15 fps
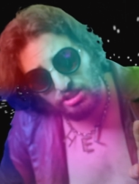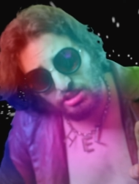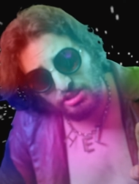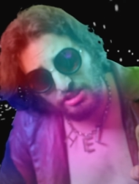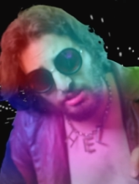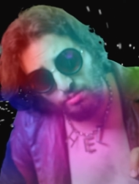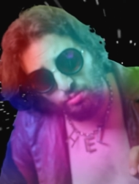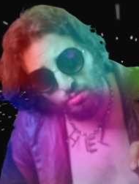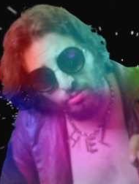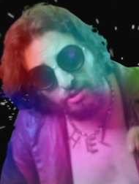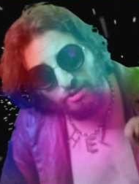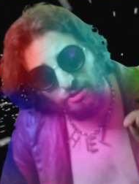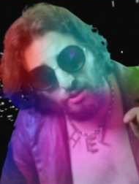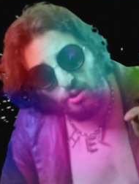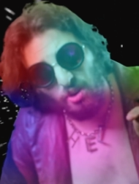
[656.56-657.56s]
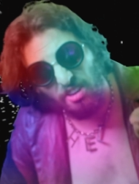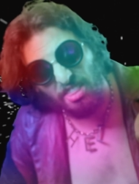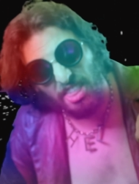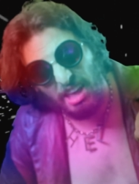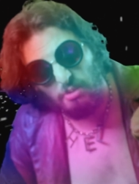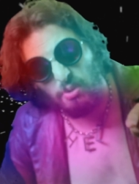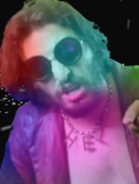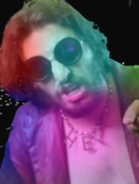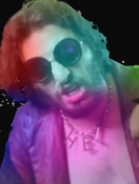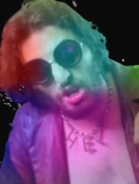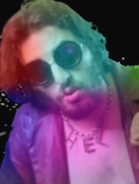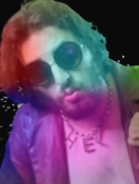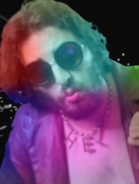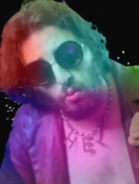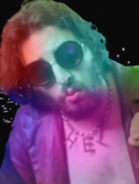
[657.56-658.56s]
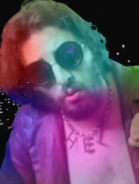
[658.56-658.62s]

before they were you.